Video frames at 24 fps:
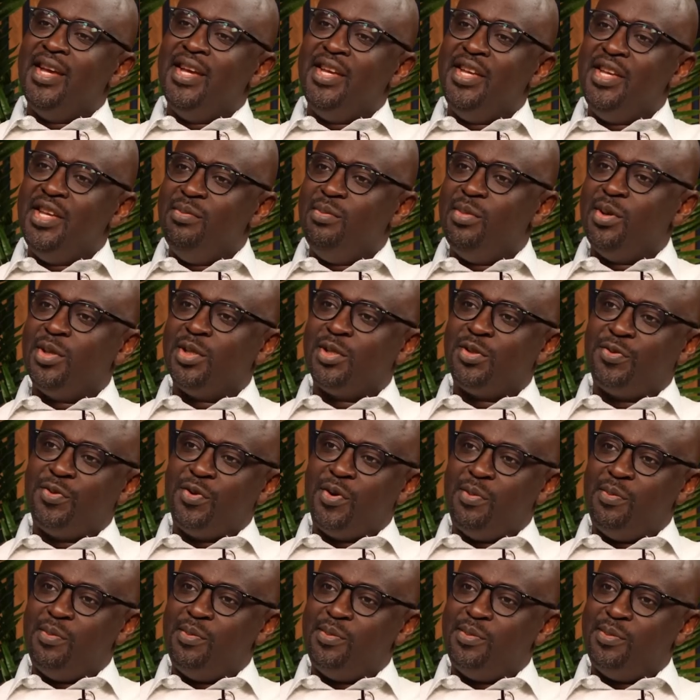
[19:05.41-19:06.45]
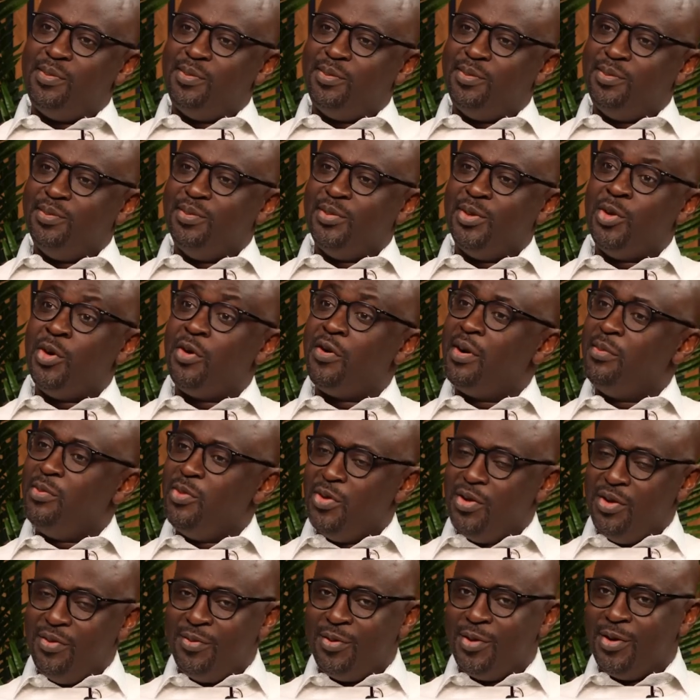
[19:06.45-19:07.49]
emails from Durham
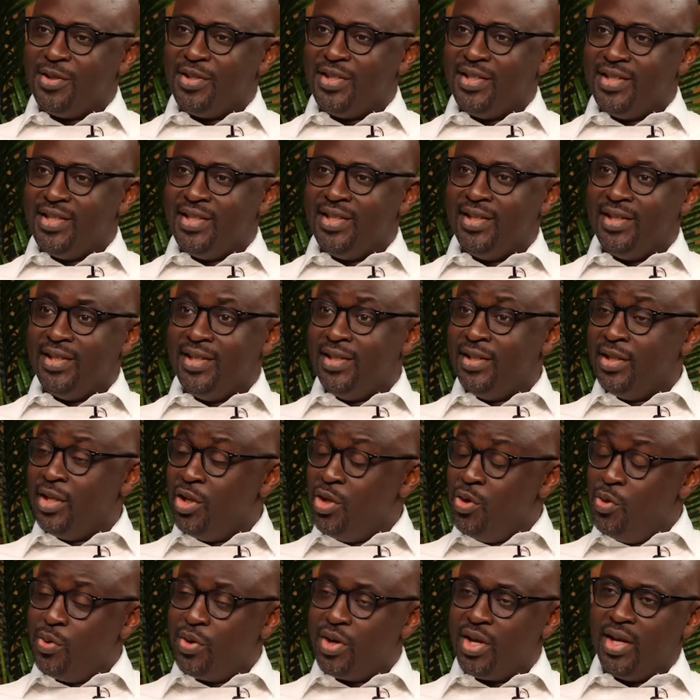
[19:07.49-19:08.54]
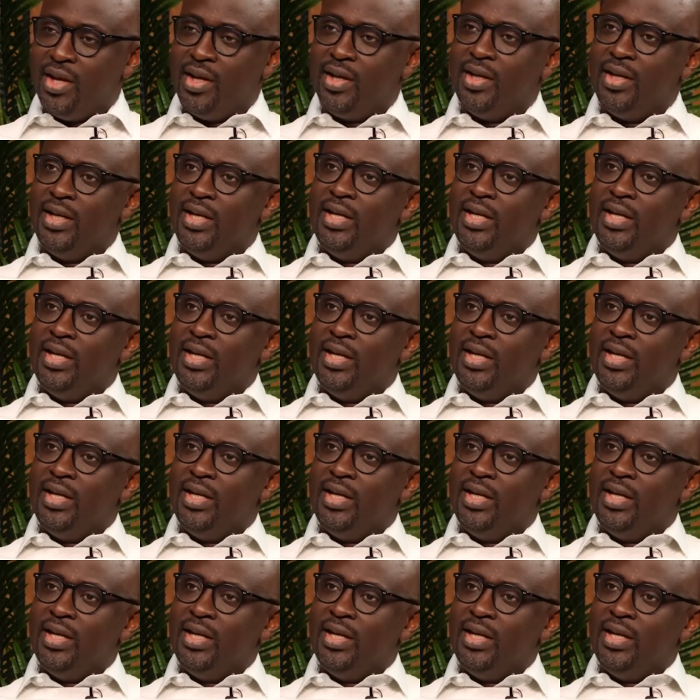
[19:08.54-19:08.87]
University in the UK.